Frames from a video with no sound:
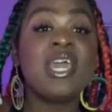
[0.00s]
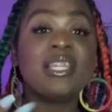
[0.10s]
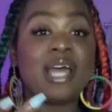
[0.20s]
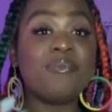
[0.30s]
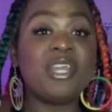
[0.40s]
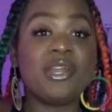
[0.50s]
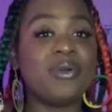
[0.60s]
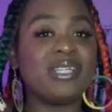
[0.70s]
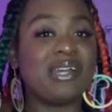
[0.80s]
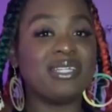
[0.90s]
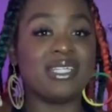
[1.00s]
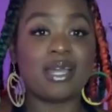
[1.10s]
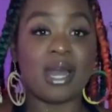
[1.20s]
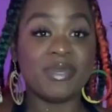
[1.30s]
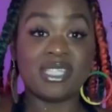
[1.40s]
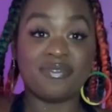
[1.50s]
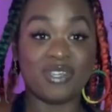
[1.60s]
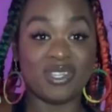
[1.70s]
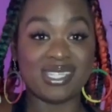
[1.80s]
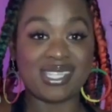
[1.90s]
Let me know down in the comments if you're
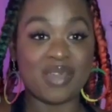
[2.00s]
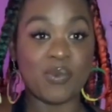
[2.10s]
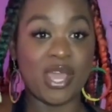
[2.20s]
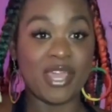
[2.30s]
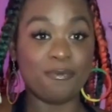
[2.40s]
the same way.